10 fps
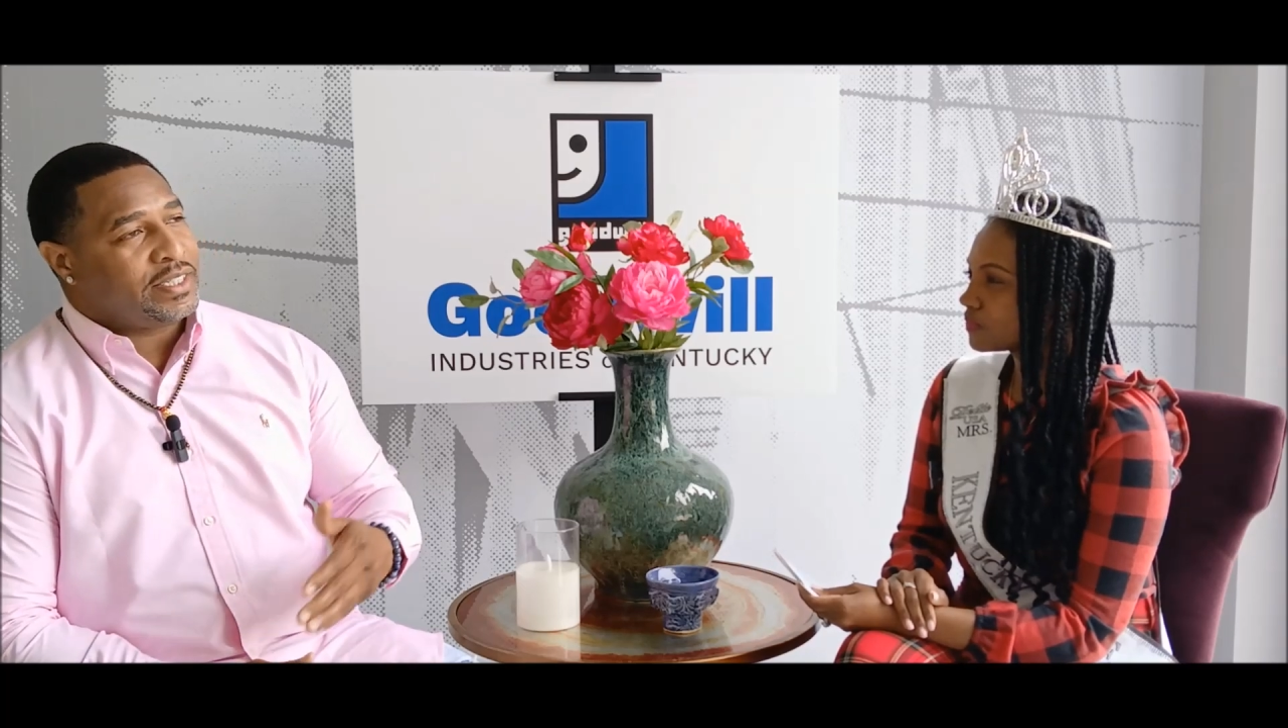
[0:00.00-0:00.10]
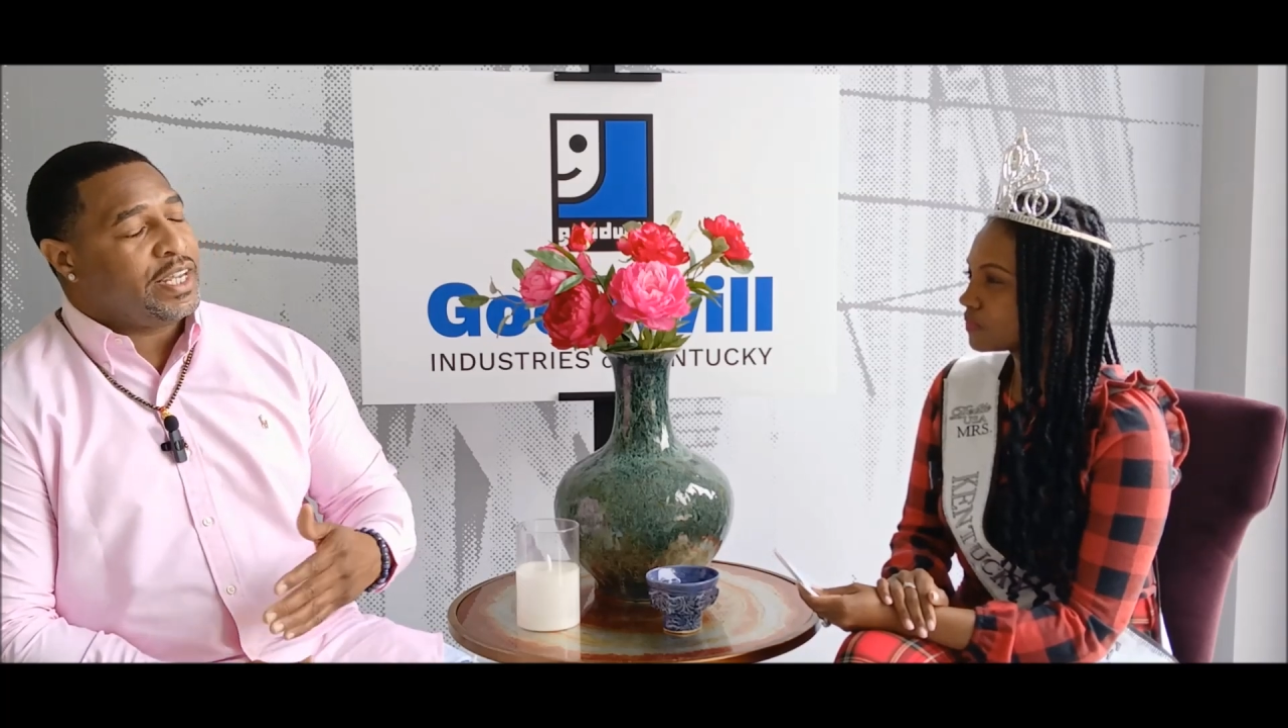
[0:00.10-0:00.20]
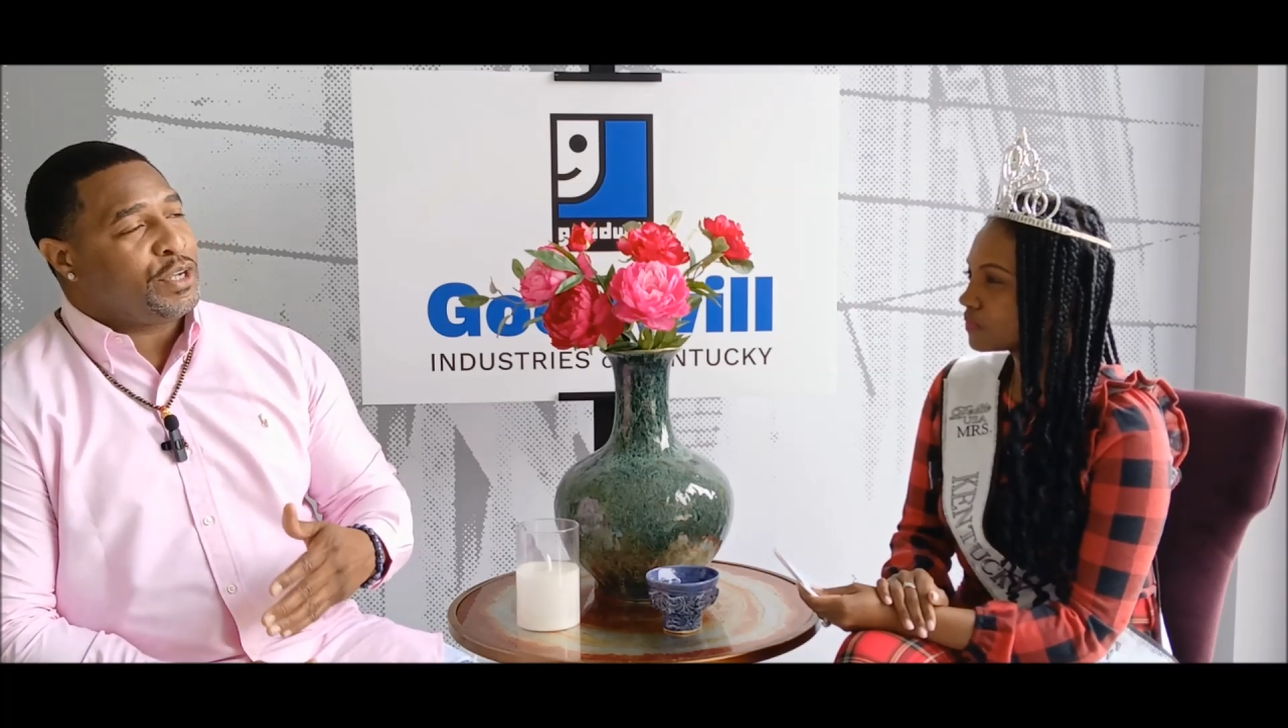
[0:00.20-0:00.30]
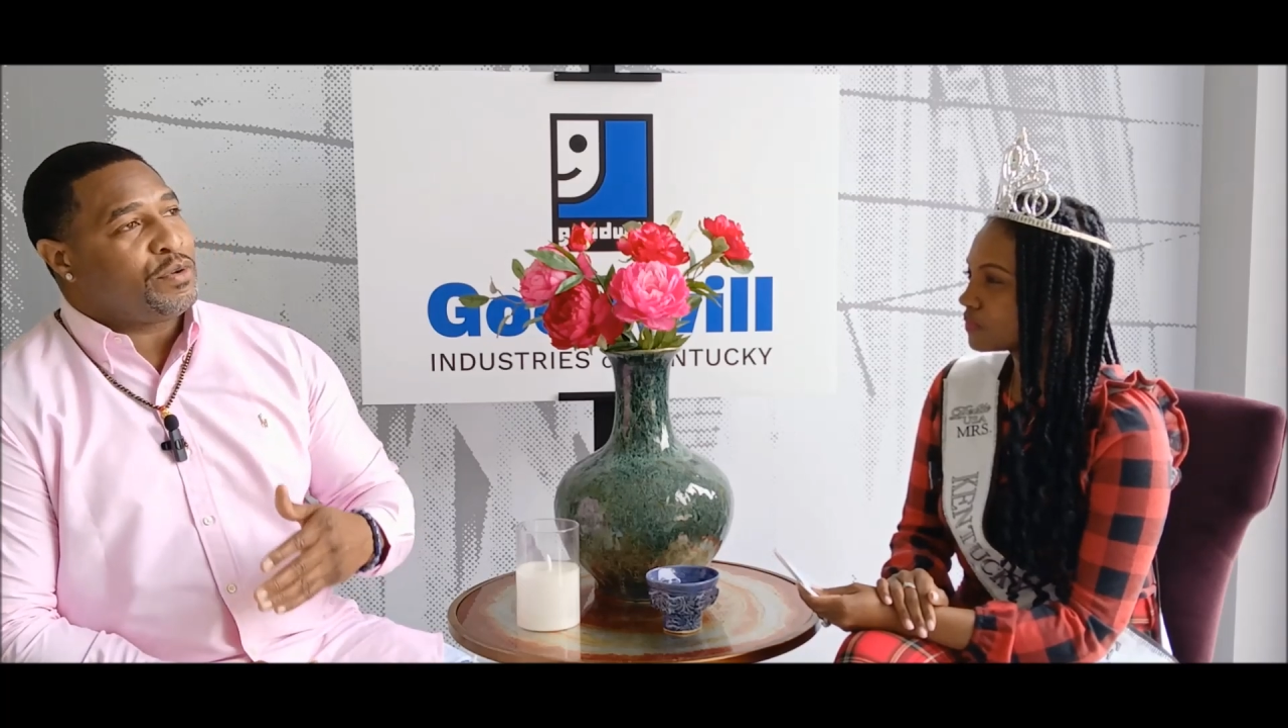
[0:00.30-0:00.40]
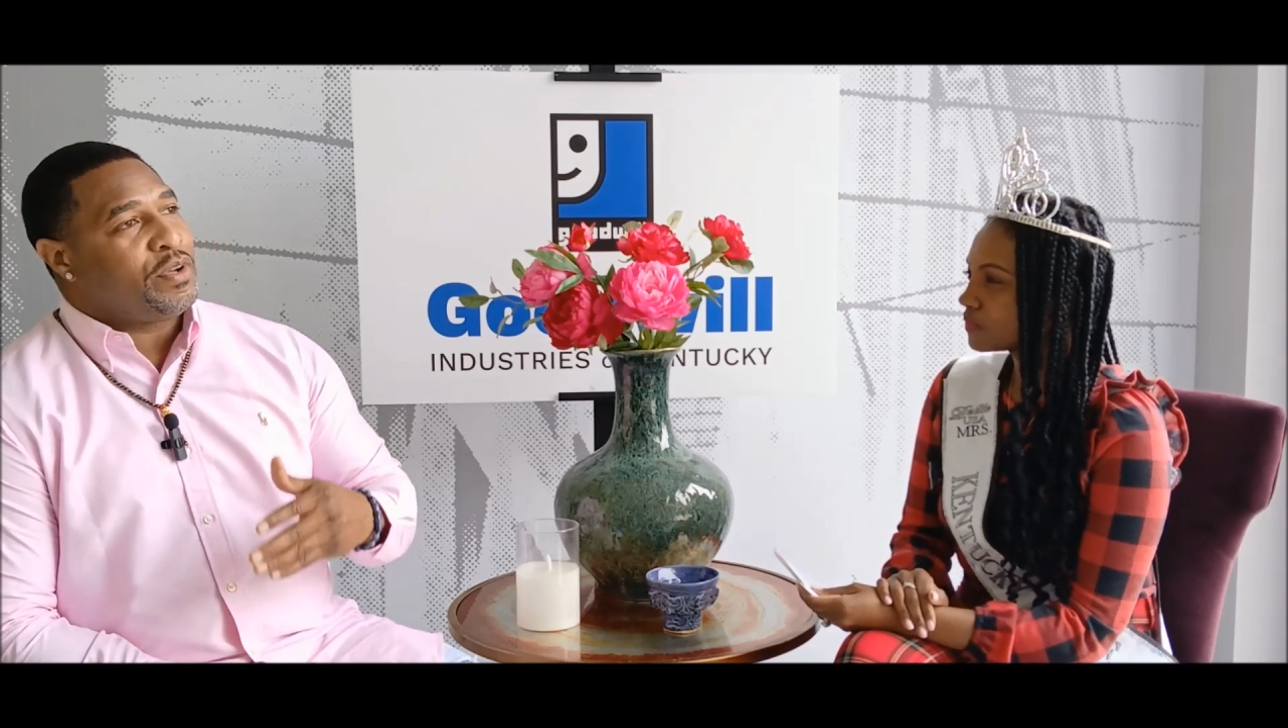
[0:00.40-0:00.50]

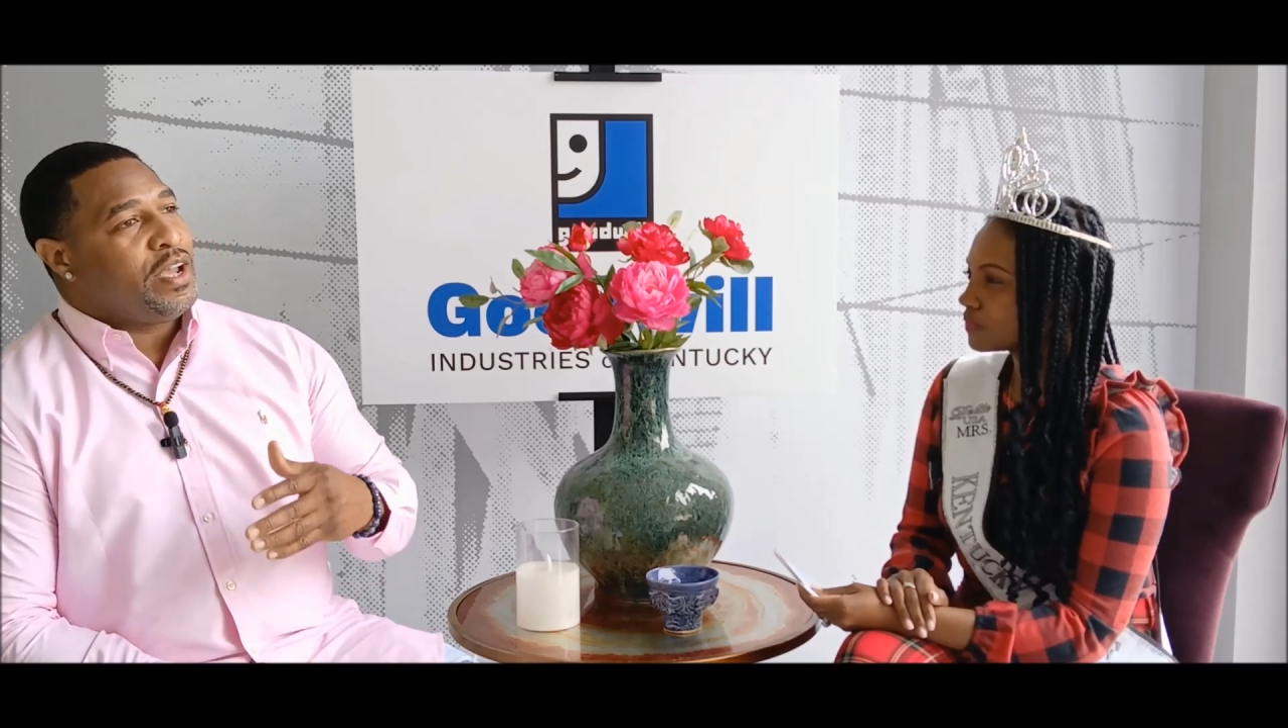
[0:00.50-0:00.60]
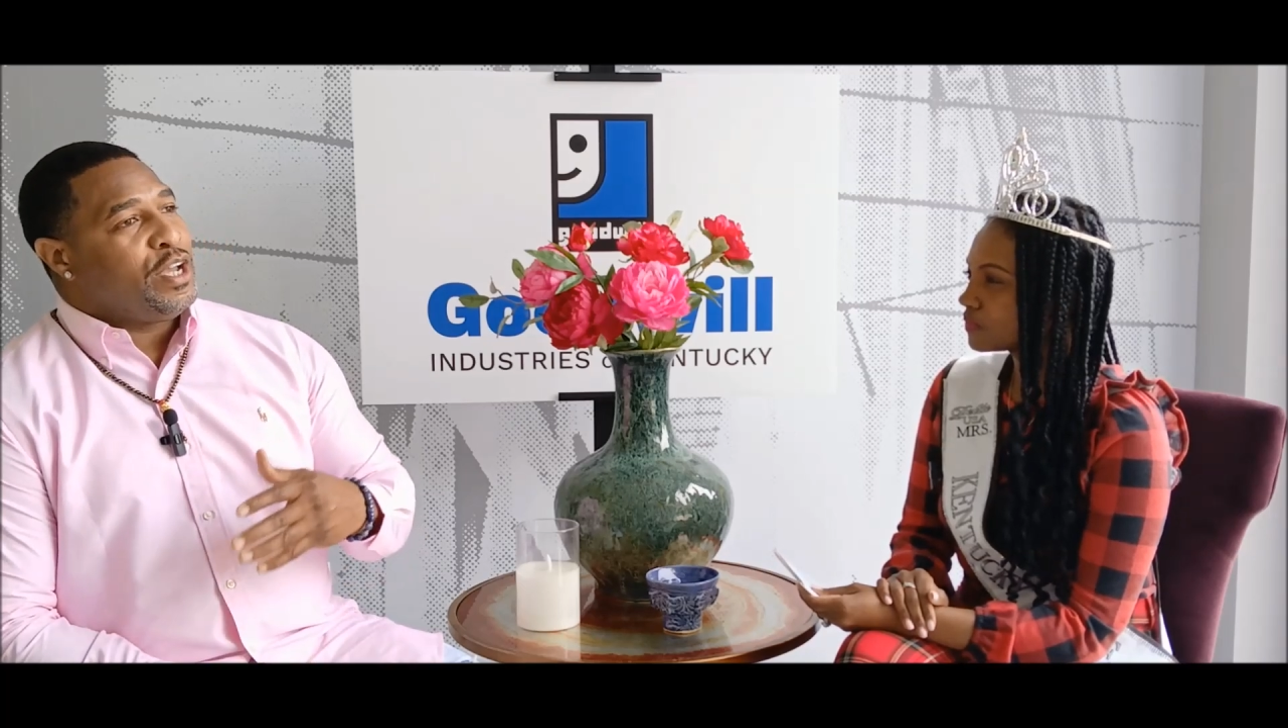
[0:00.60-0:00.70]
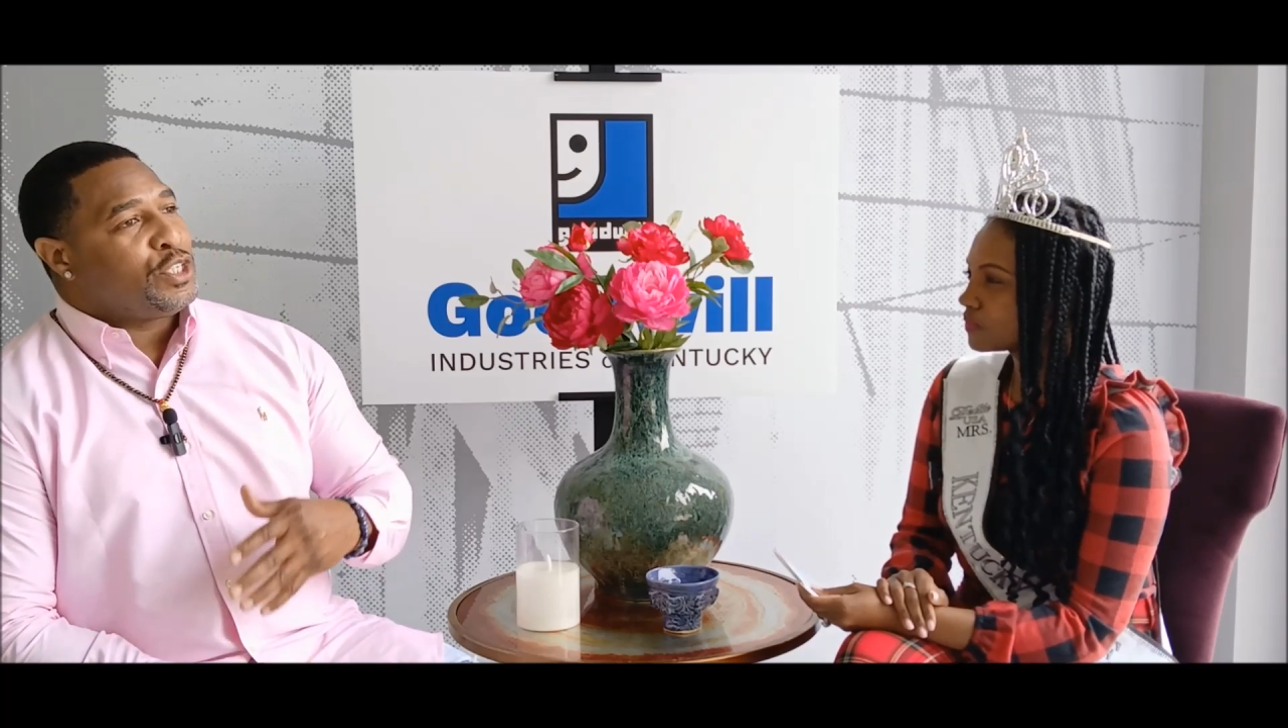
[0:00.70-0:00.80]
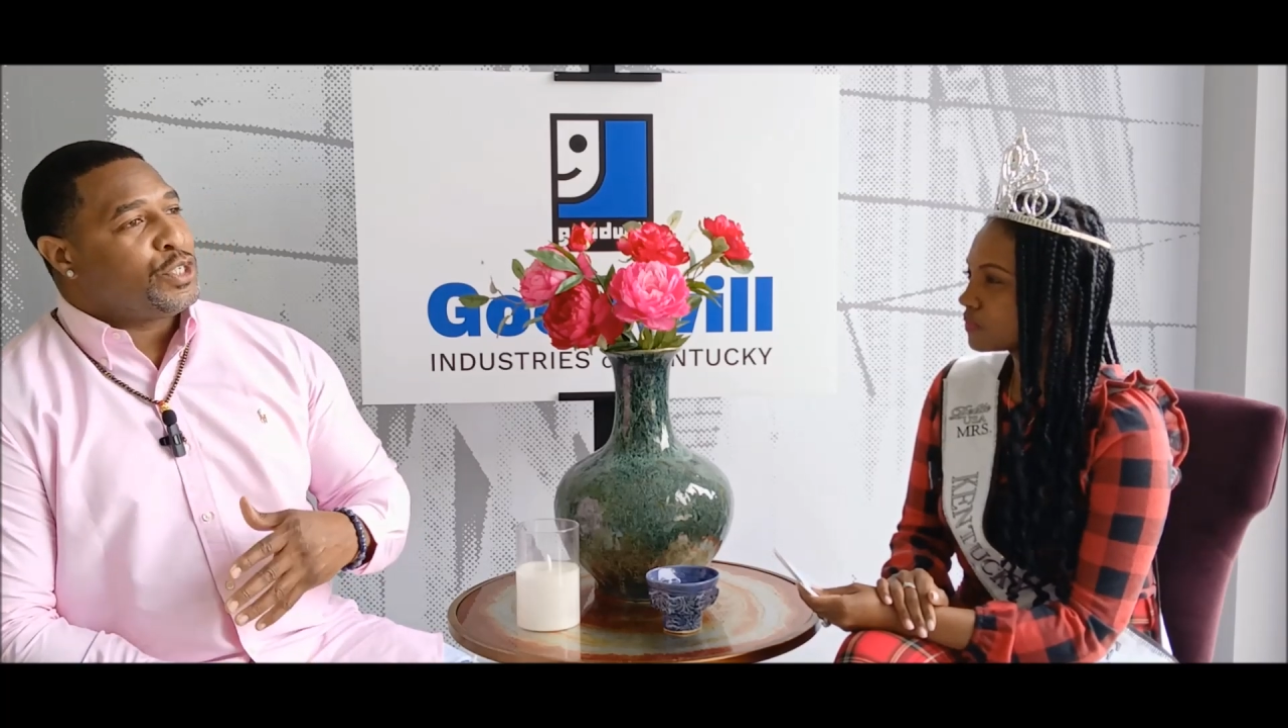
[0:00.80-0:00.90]
continue